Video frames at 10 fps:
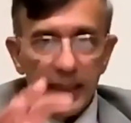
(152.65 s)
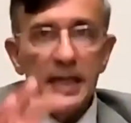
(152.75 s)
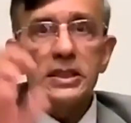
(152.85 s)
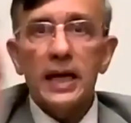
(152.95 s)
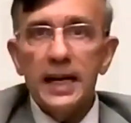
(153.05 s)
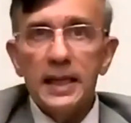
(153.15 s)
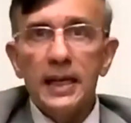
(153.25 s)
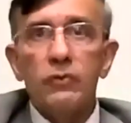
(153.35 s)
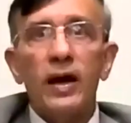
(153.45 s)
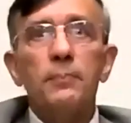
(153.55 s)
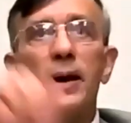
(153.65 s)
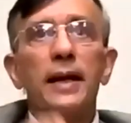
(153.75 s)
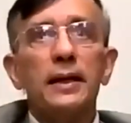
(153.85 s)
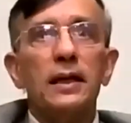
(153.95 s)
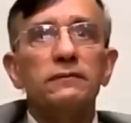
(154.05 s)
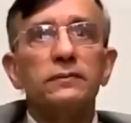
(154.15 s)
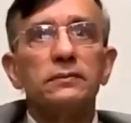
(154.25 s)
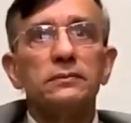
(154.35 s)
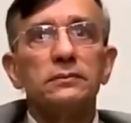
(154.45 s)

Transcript: Each idea in one paragraph,